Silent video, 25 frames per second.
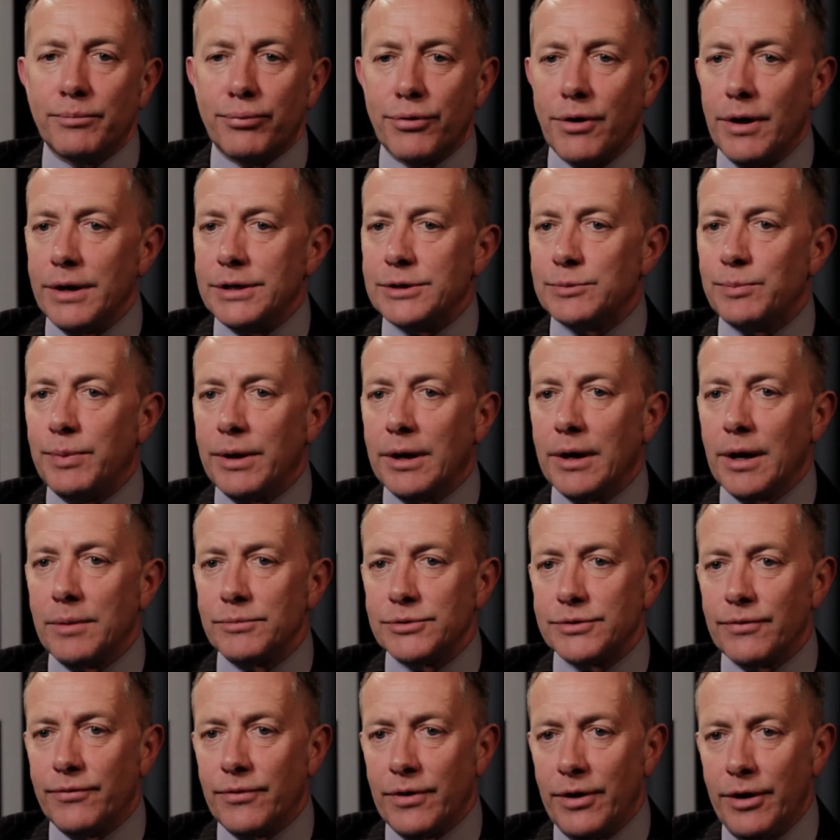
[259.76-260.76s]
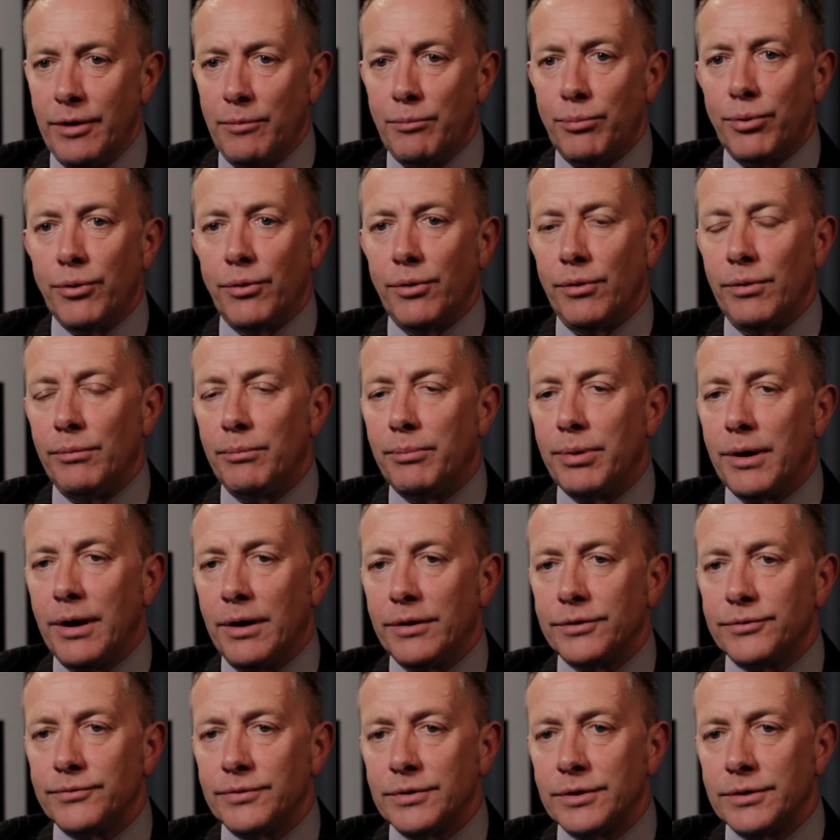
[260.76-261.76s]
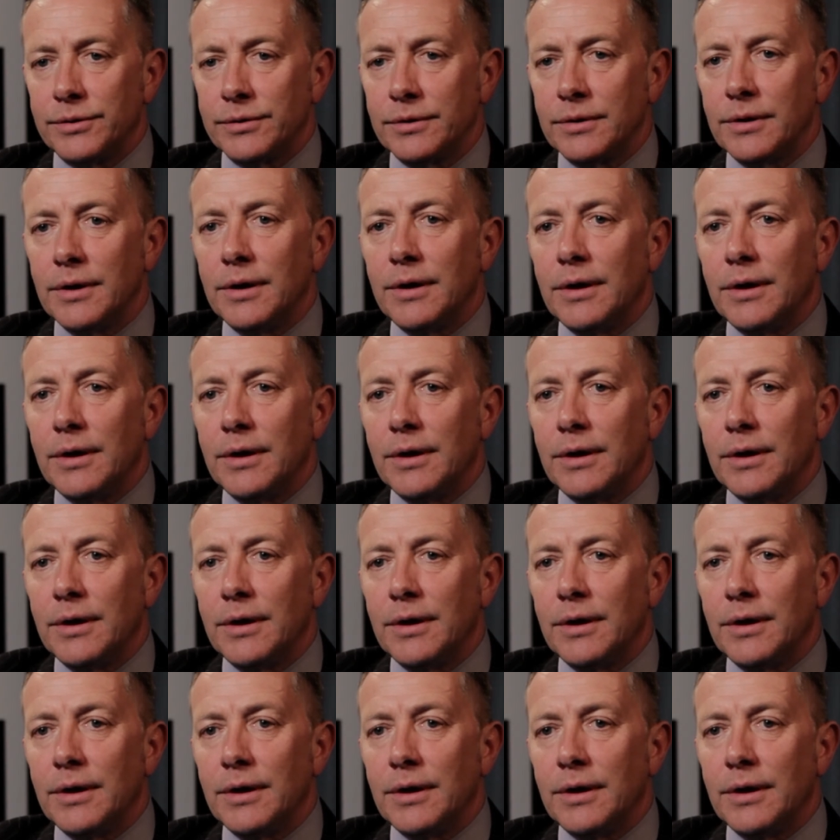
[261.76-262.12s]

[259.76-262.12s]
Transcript: price becomes a very important part of it